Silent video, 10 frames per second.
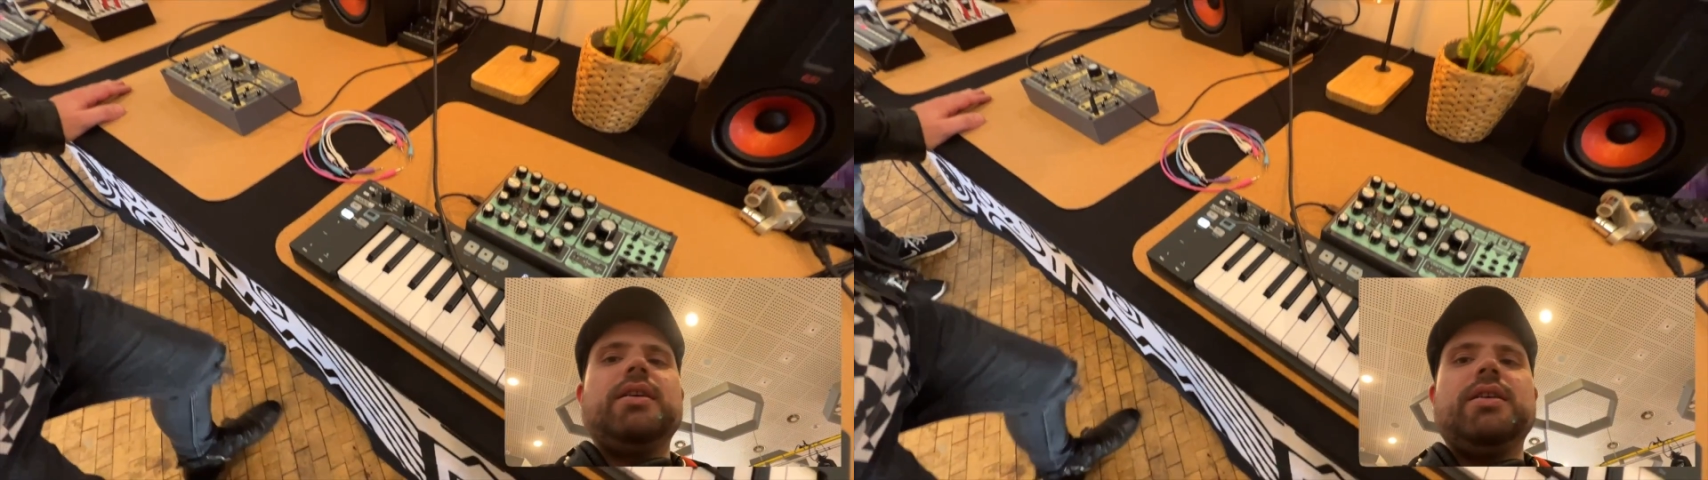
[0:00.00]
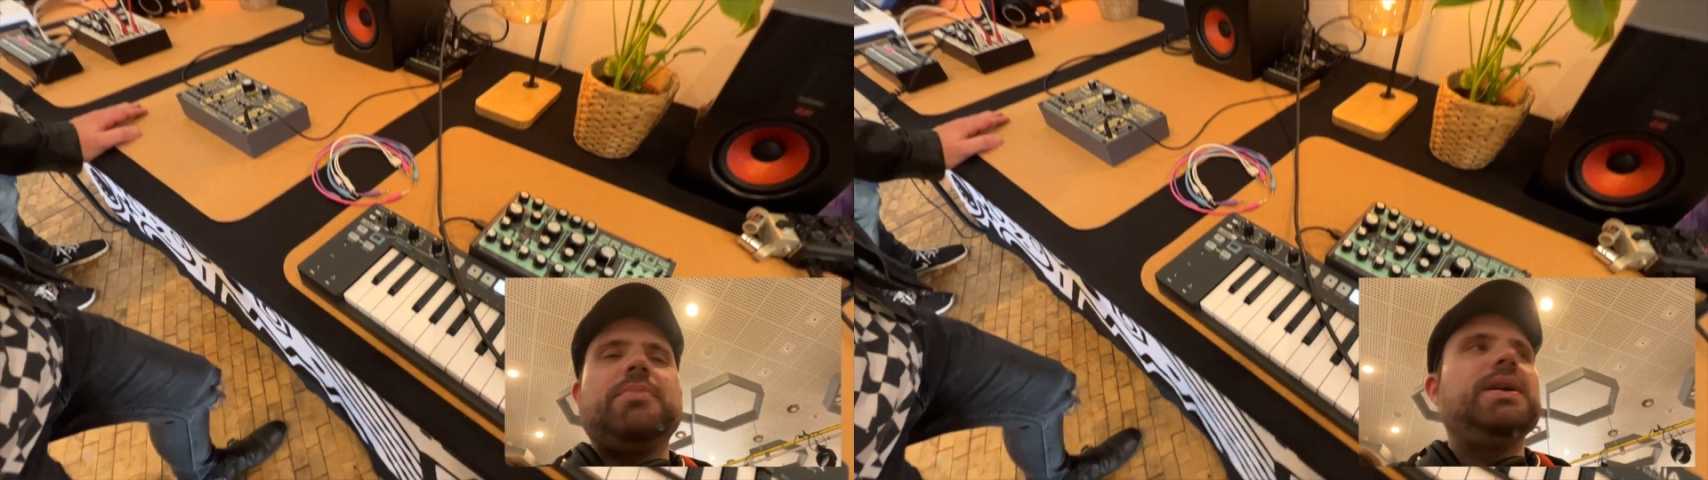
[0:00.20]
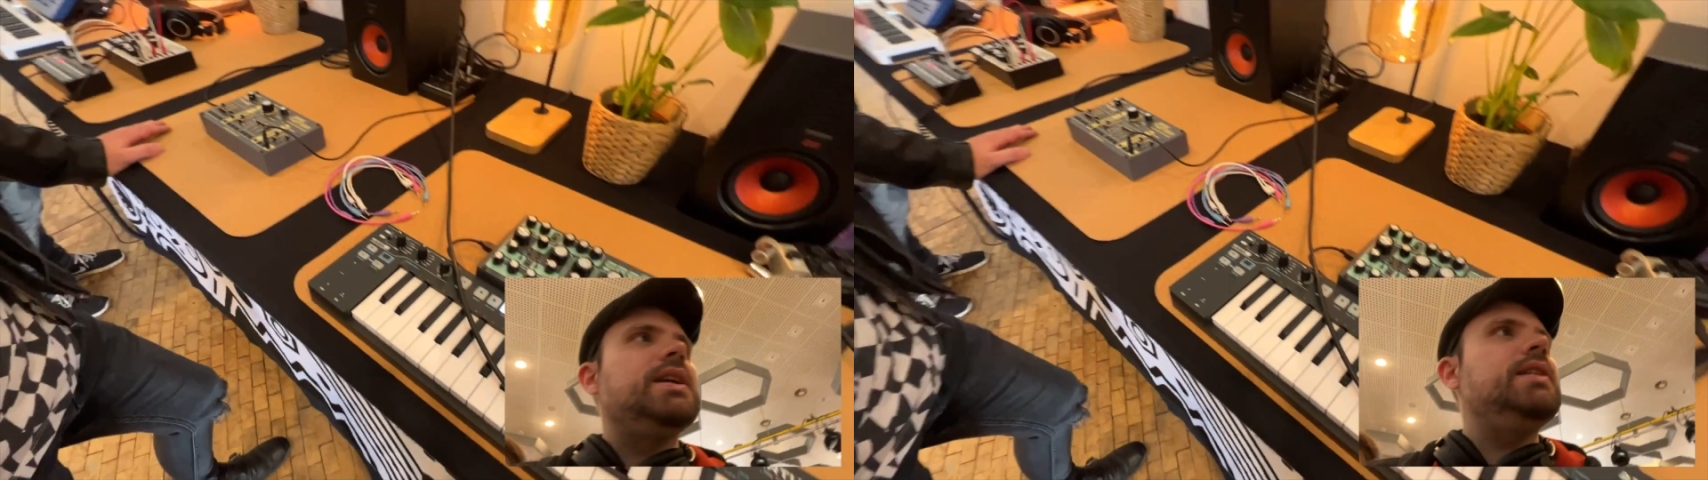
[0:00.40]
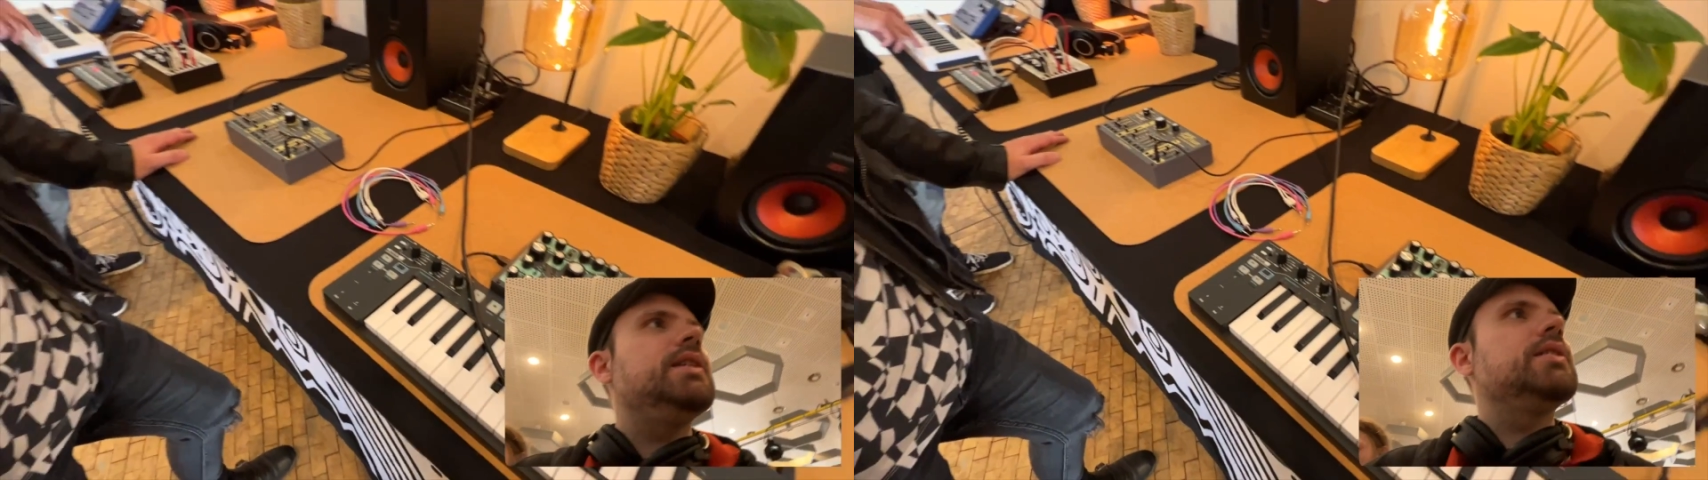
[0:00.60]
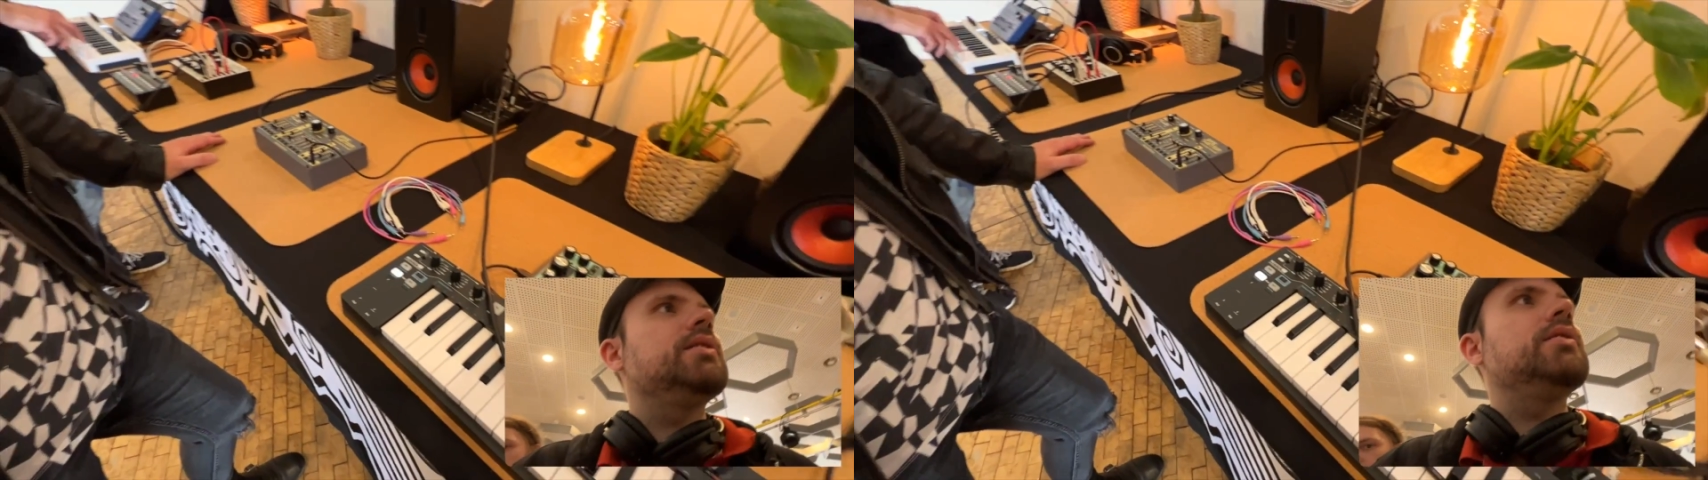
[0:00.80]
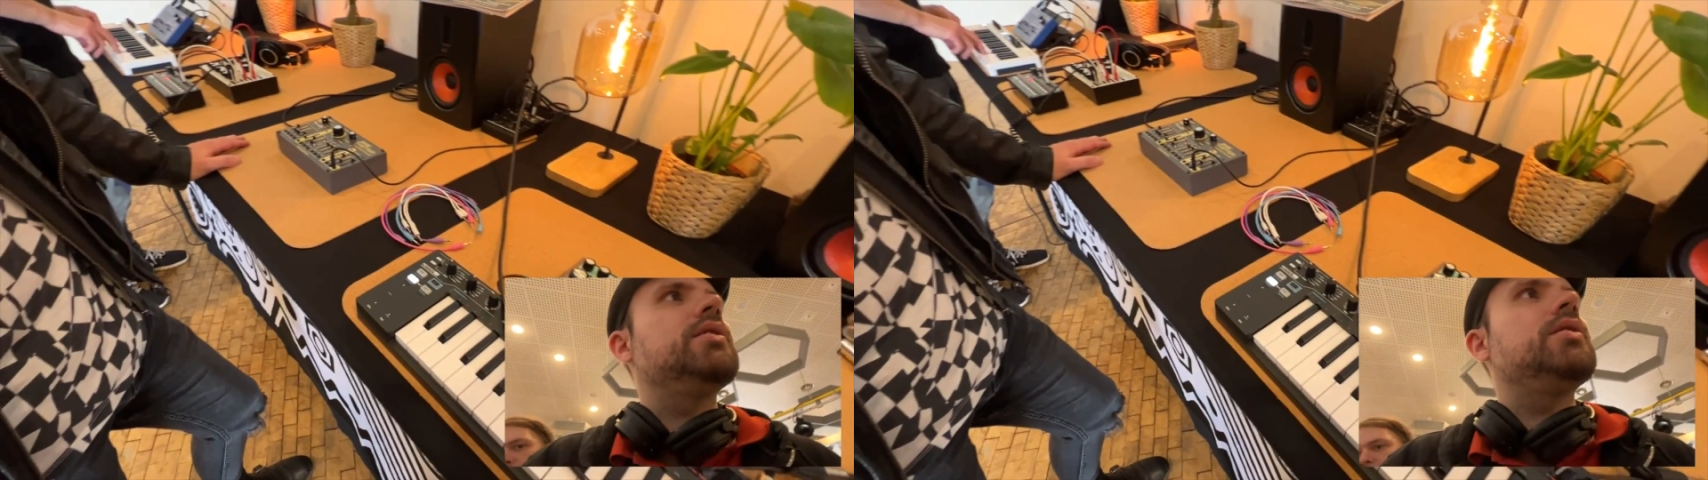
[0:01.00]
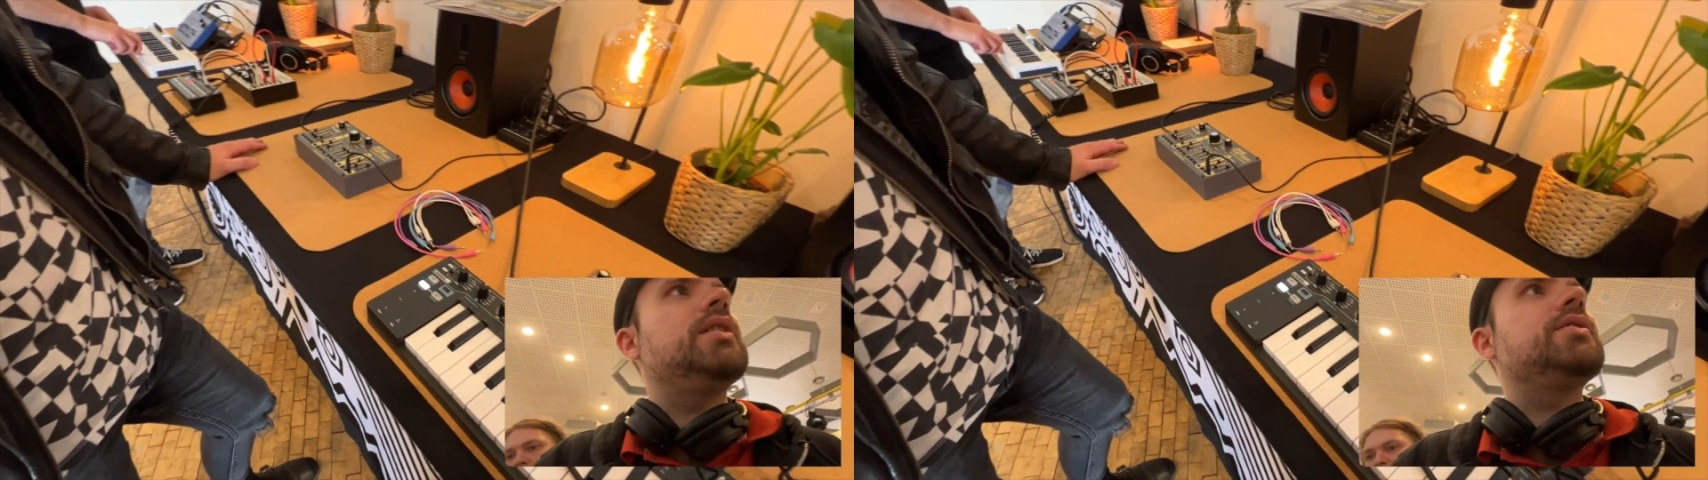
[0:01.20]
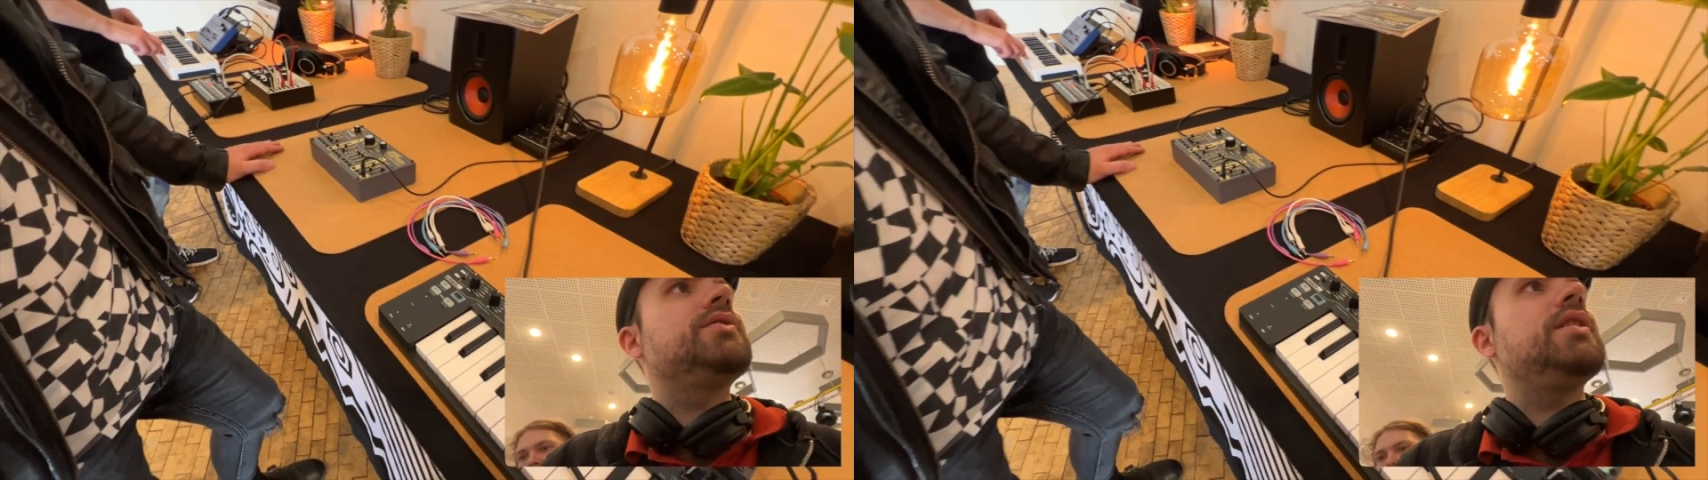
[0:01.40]
the beginning,
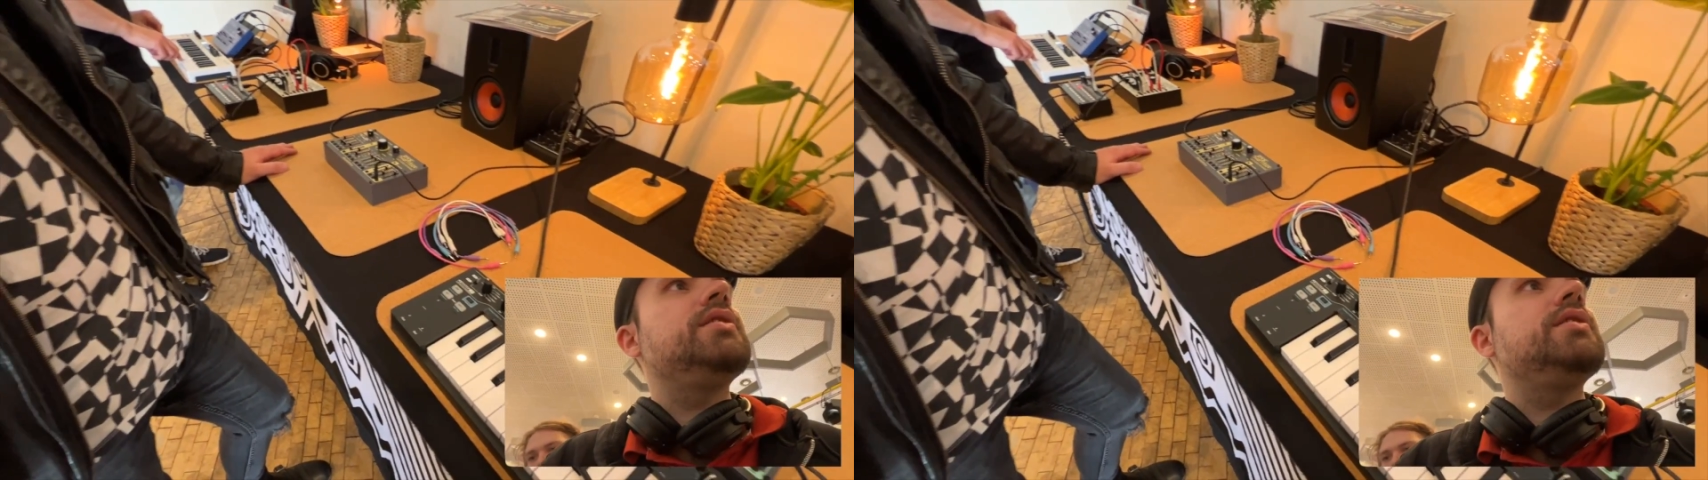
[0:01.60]
as I said,